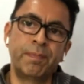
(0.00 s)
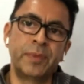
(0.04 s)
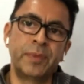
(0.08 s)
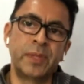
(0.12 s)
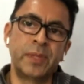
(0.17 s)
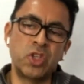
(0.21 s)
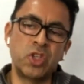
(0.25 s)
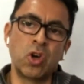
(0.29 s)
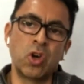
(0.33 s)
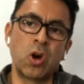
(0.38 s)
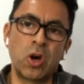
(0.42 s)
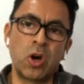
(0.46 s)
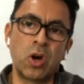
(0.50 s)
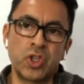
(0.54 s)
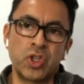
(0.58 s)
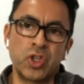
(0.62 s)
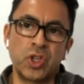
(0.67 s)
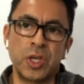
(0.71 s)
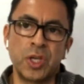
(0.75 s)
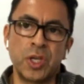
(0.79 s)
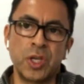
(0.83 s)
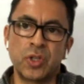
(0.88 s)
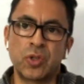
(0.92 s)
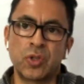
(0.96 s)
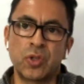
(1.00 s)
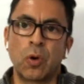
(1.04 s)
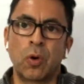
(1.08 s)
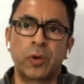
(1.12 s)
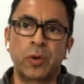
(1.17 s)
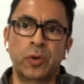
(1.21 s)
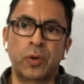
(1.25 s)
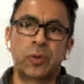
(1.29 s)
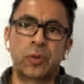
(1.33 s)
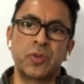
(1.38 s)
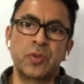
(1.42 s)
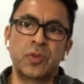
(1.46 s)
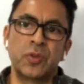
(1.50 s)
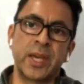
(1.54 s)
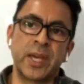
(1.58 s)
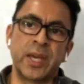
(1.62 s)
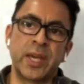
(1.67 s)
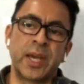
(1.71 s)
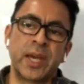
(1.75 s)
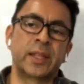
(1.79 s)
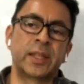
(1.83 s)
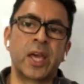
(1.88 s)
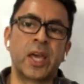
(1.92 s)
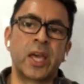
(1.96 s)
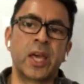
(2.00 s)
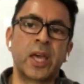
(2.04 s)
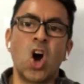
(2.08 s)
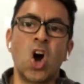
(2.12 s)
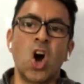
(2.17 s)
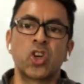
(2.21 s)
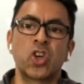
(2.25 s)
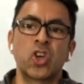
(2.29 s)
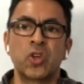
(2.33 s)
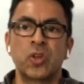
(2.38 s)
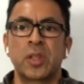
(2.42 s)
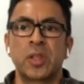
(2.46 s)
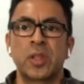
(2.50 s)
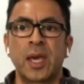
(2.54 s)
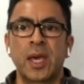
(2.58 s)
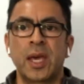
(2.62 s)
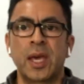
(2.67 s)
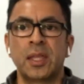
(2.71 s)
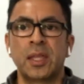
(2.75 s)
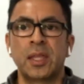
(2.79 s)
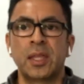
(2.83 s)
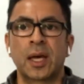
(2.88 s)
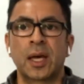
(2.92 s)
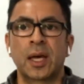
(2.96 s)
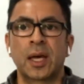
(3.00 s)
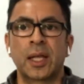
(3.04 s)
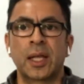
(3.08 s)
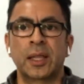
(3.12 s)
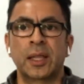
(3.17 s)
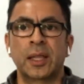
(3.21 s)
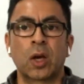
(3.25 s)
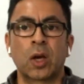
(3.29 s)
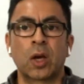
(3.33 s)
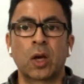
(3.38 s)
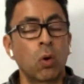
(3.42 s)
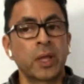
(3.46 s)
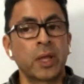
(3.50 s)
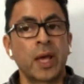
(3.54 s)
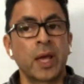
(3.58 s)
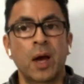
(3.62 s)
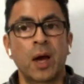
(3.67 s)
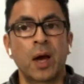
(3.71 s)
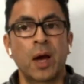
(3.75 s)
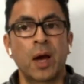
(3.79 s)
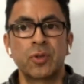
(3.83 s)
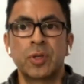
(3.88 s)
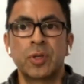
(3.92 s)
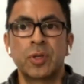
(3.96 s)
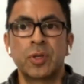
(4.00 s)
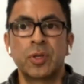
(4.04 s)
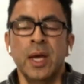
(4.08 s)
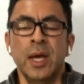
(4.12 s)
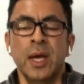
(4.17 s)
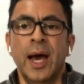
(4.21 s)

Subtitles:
the judge is going to set the auction date at the courthouse.